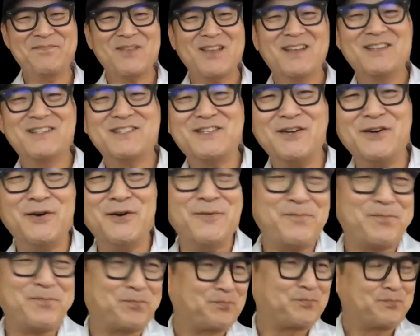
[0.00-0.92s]

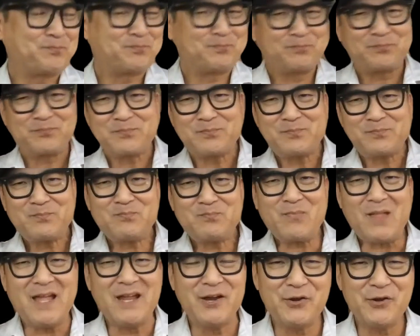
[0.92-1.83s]
So
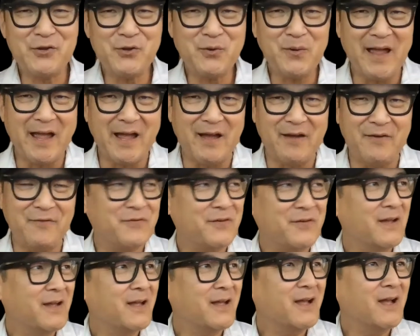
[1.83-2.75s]
here you have
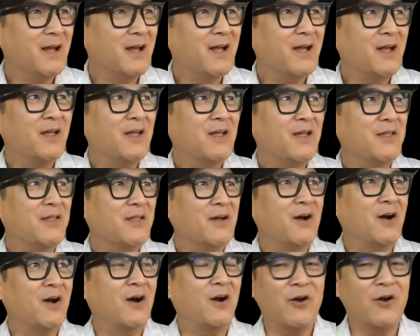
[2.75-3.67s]

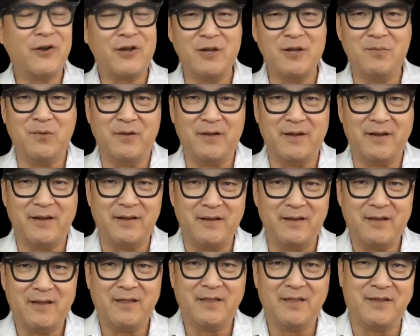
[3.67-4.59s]

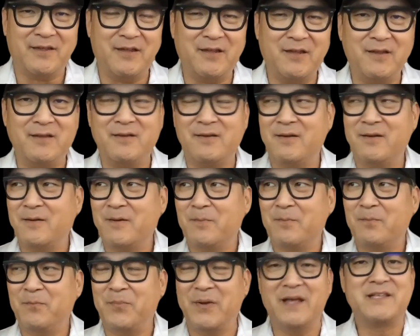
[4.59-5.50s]
arguably the
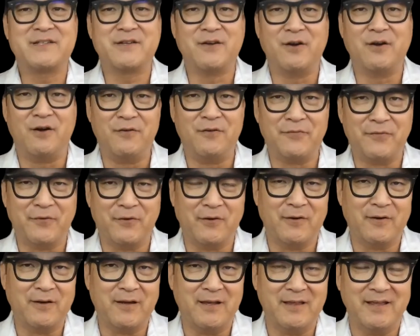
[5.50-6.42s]
best
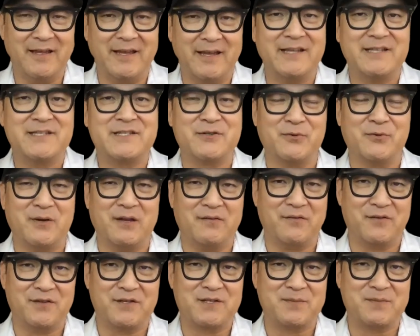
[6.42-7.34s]
golfer in the history
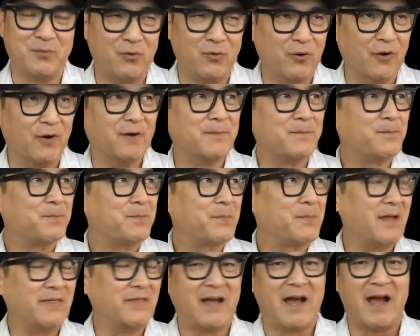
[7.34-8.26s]
of the sport
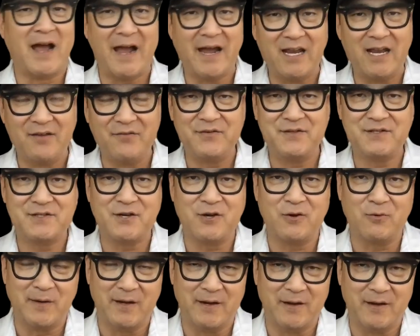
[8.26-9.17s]
at the height of his
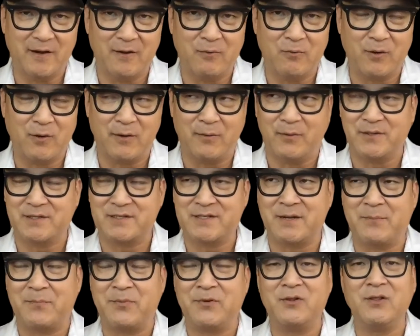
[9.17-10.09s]
career, where he was
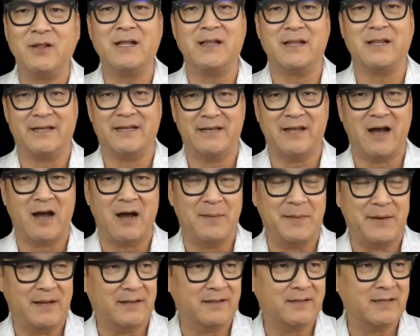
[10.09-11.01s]
completely
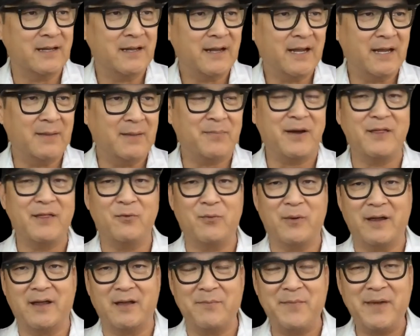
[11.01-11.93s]
dominant. And by the
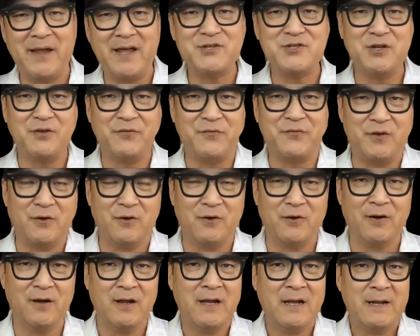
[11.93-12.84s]
way, imagine if
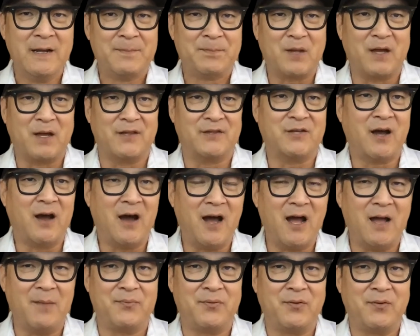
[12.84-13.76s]
you're a
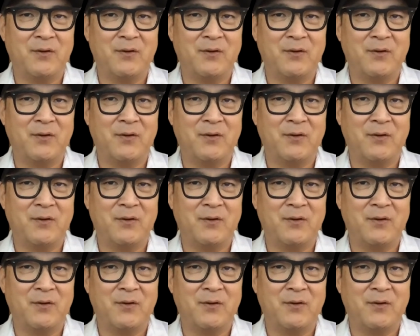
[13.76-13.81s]
top